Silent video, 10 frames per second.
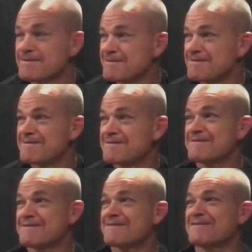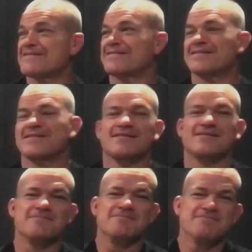
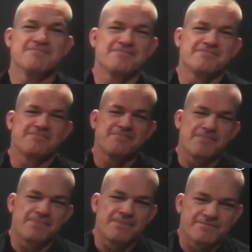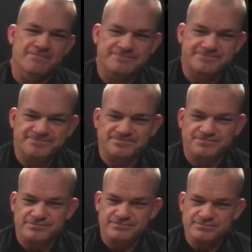
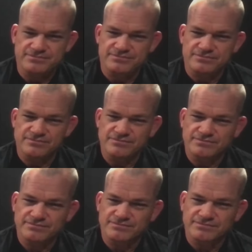This person isn't speaking.